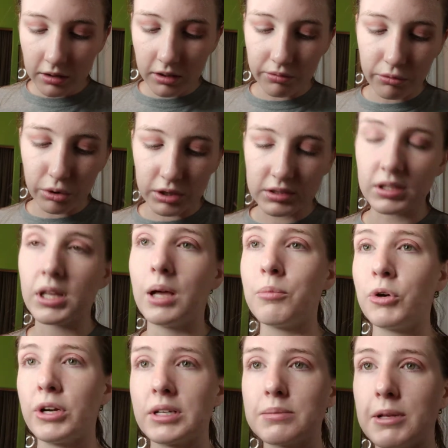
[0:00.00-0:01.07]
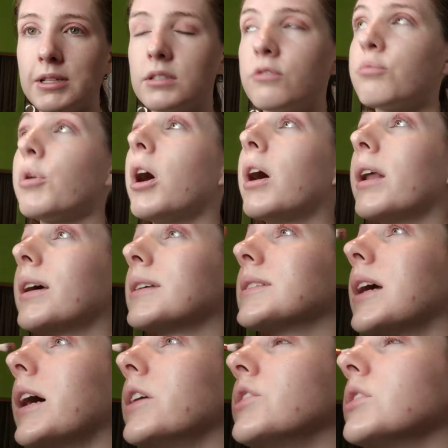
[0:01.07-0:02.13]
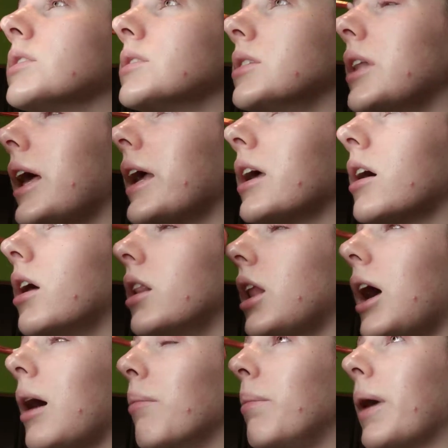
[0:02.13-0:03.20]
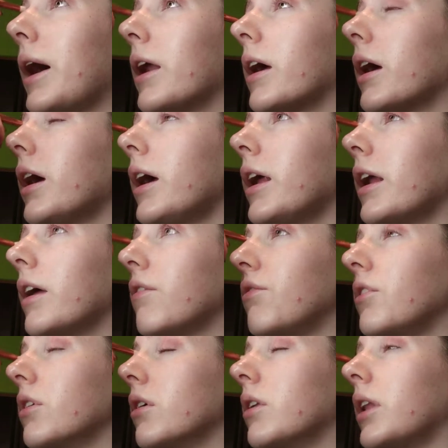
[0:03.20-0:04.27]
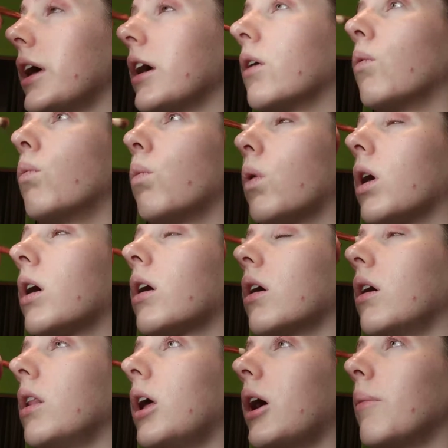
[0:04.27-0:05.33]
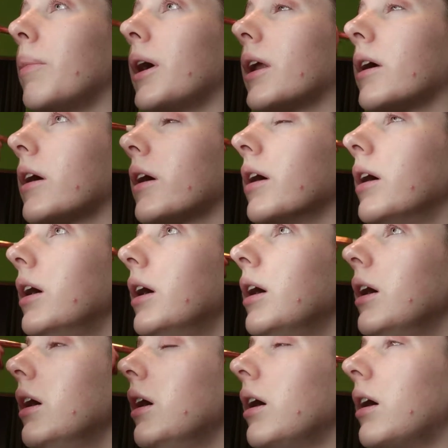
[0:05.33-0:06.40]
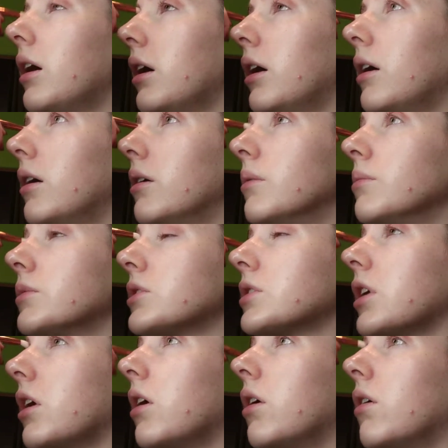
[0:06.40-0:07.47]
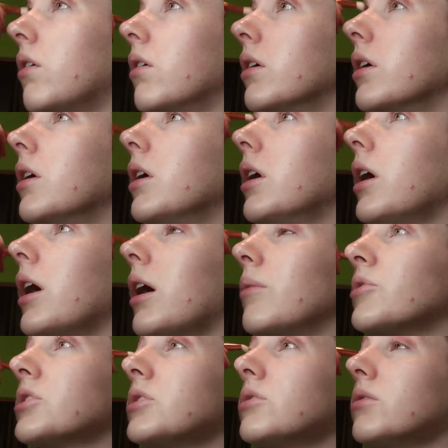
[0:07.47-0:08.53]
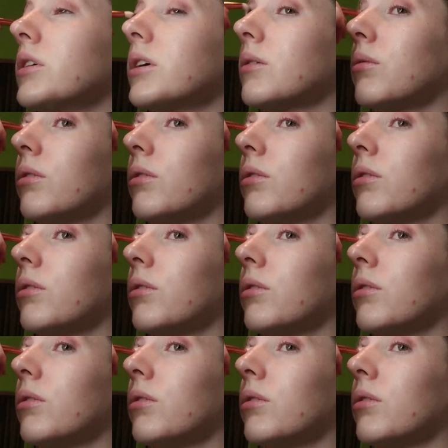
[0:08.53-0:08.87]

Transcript: of course a lot more expensive products that I just like a lot better and I feel like work a lot better. So I'm just doing